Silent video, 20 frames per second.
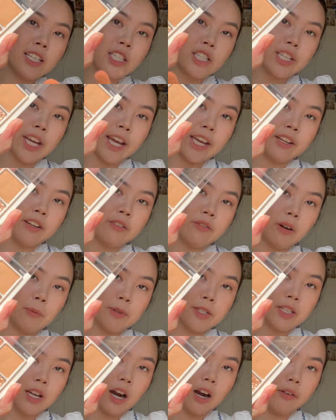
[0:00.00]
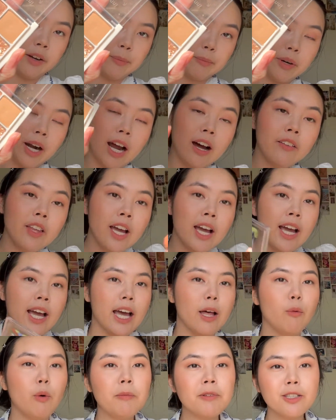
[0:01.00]
shade from Starry Brown,
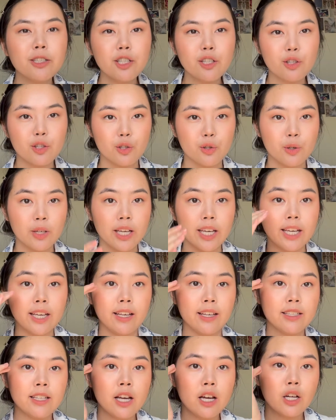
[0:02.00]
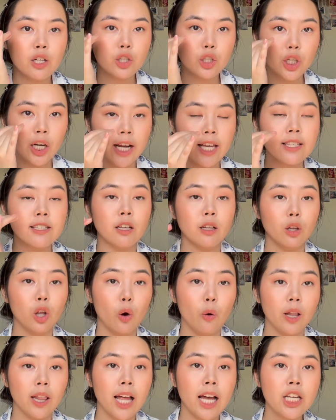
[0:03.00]
and what I'm going to do is trace the
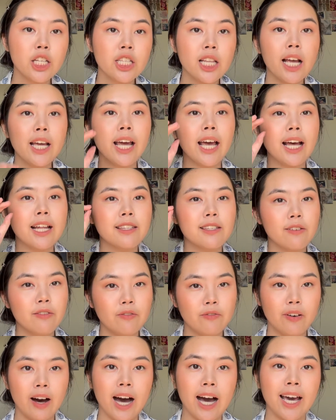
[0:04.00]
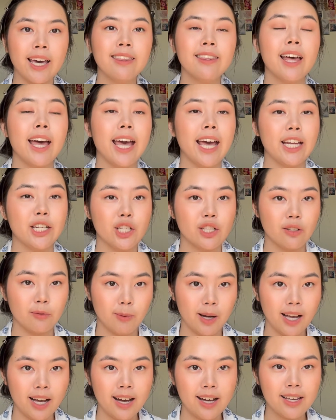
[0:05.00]
lower lash line and define the edges of
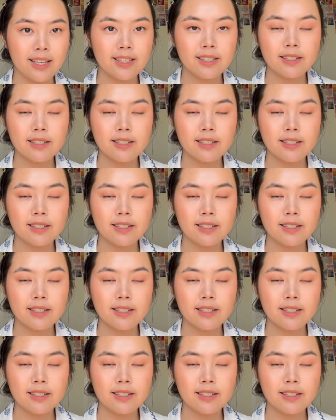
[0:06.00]
my eyes.